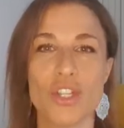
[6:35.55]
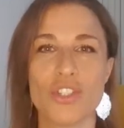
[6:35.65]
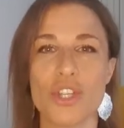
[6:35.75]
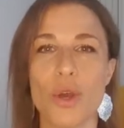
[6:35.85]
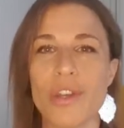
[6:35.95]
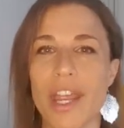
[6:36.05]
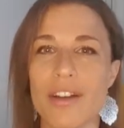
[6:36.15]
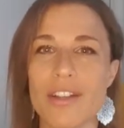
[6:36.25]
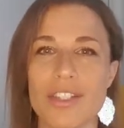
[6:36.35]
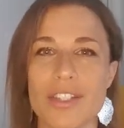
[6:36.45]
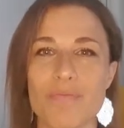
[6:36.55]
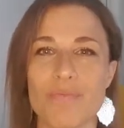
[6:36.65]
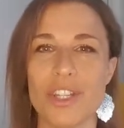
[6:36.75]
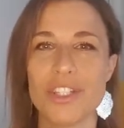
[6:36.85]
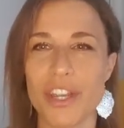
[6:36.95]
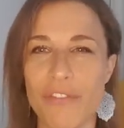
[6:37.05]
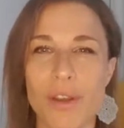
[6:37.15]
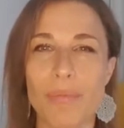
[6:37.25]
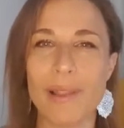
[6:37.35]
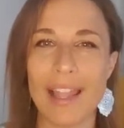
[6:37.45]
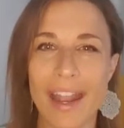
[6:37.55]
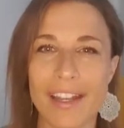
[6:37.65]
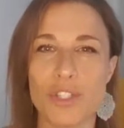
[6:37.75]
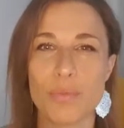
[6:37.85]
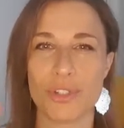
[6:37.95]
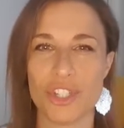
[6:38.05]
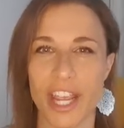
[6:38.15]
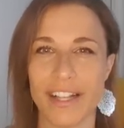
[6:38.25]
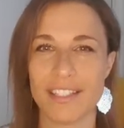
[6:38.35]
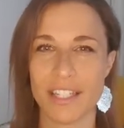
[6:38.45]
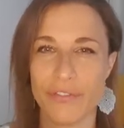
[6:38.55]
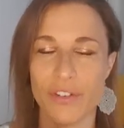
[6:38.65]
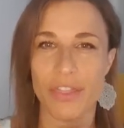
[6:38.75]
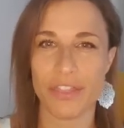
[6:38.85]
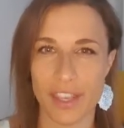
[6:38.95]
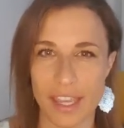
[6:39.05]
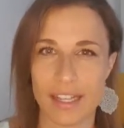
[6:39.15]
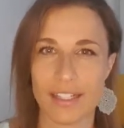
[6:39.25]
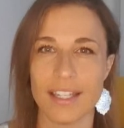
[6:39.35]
So there's the different planets project different things.